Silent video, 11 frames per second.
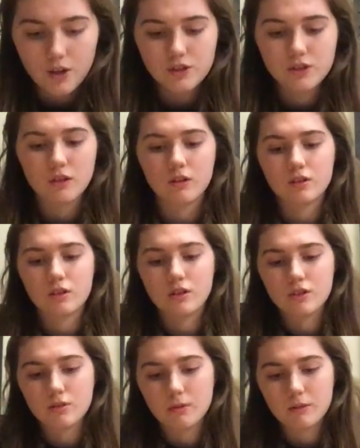So to
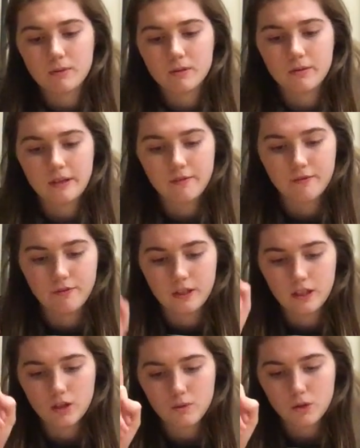switch between
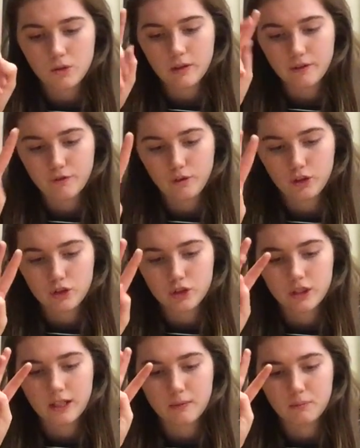video recording, photo
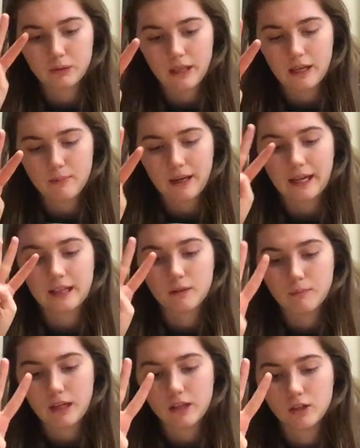shooting, playback and the
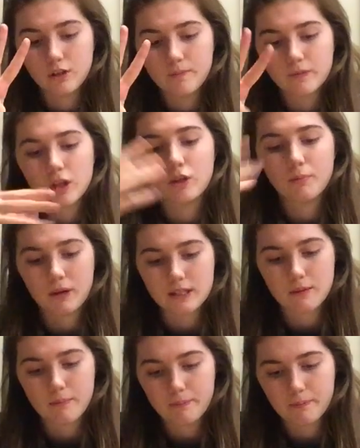menu, you press
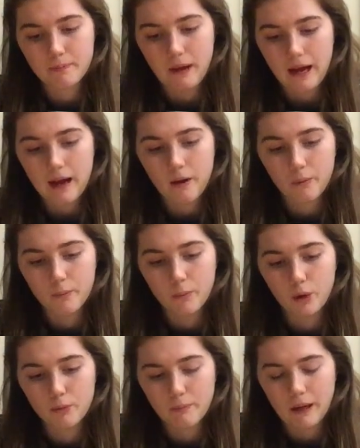the power
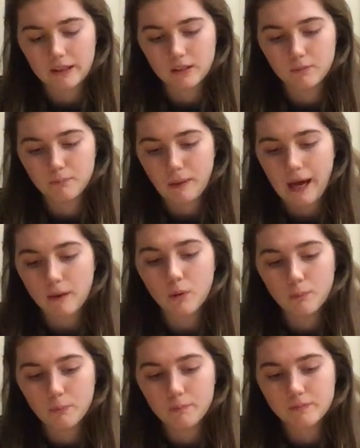mode button,
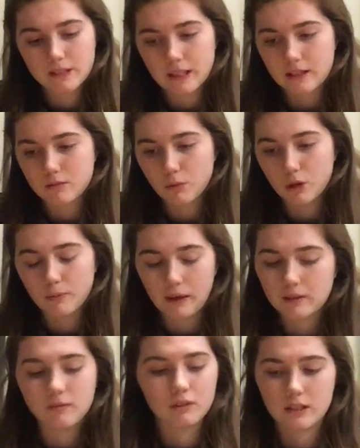power/mode
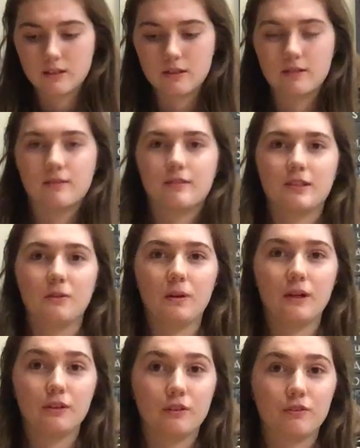button, the
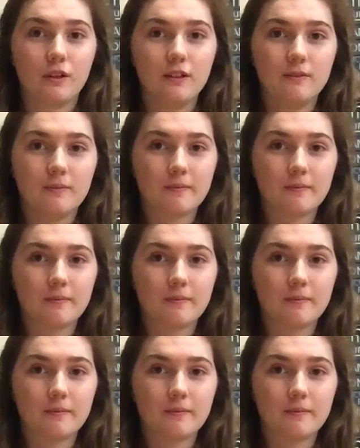one on the front,